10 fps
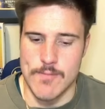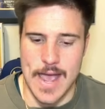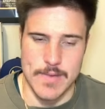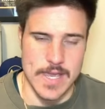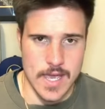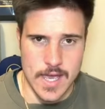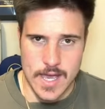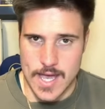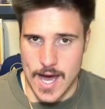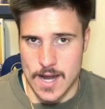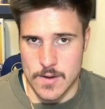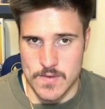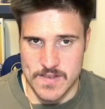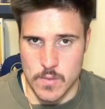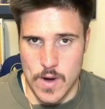And maybe Carter
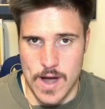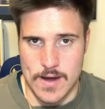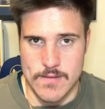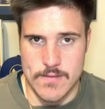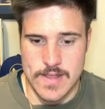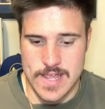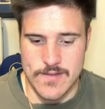was the one,